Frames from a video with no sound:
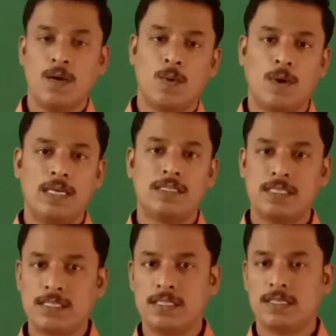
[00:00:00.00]
while
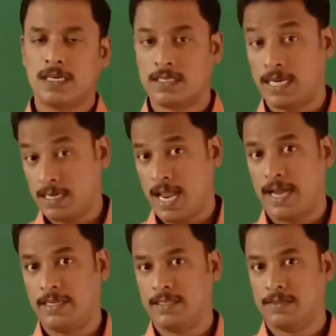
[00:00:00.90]
sitting
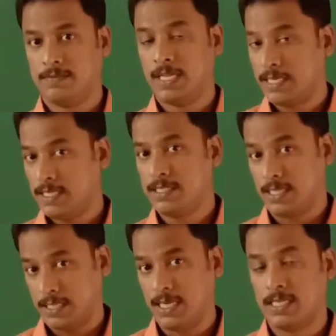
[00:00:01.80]
reclined, that is
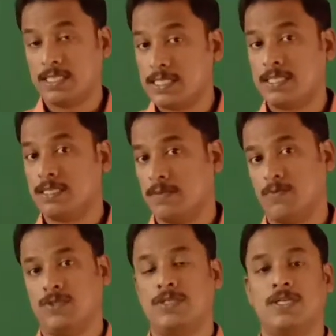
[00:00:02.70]
in a resting
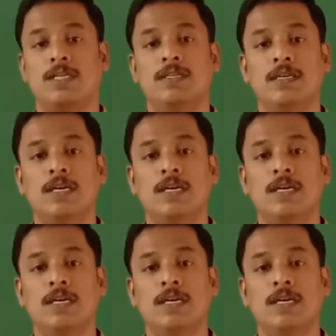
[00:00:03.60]
position,